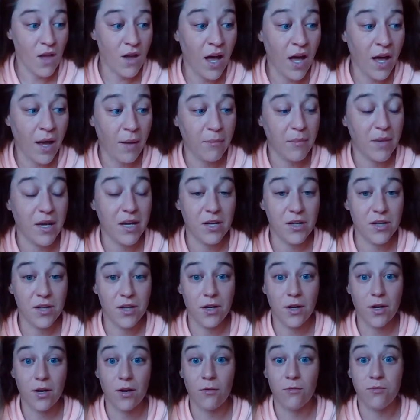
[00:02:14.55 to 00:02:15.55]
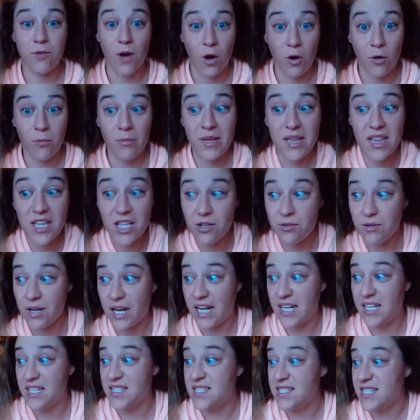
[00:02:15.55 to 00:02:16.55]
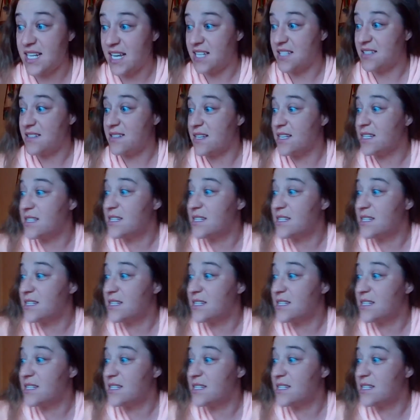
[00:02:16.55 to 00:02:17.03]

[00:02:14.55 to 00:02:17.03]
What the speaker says: Rome and the United States,